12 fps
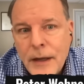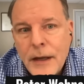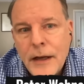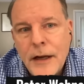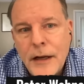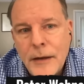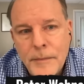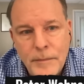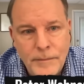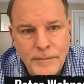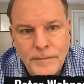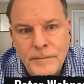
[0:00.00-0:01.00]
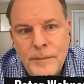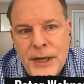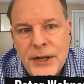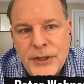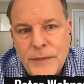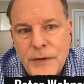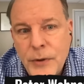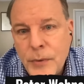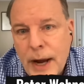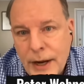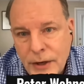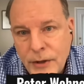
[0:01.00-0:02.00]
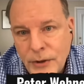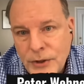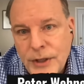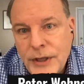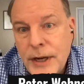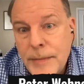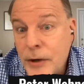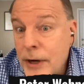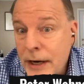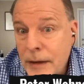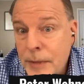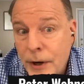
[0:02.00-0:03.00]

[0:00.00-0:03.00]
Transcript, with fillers: Mm-hmm. Um, because a few yeah. radicals in the Democratic yeah.